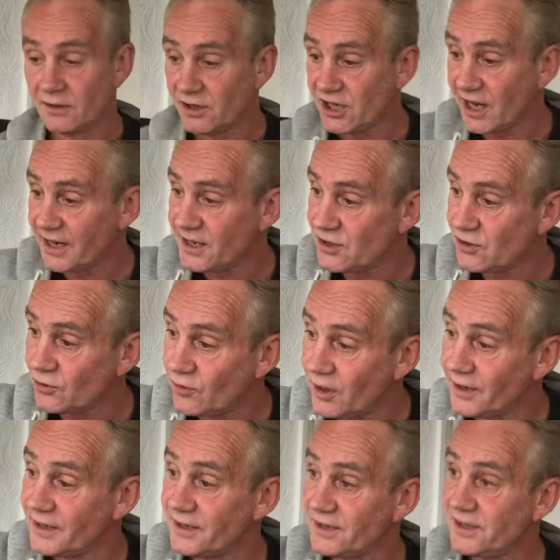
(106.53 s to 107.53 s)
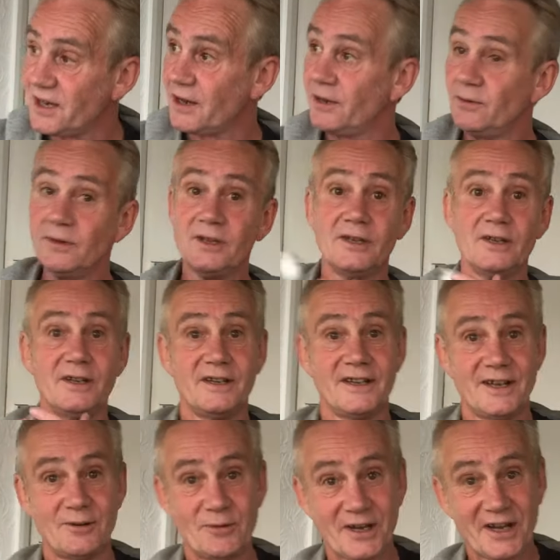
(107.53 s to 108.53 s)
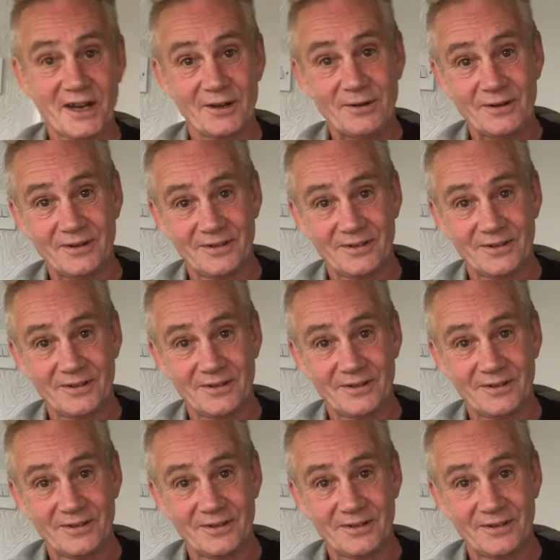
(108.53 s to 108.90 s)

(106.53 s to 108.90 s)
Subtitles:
Check it's all right. So here we go.